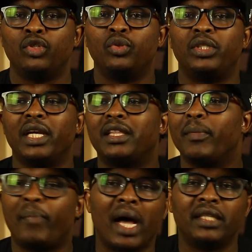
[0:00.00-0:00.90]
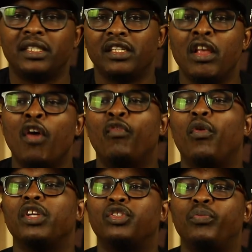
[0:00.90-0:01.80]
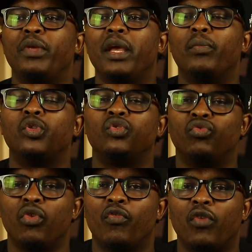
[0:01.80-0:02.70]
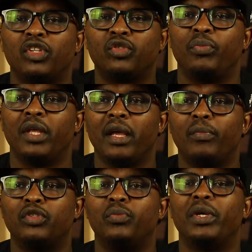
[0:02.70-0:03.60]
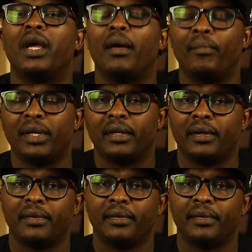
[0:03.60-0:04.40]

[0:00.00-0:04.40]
to take the punches for us to be able to grow, for us to be able to become better.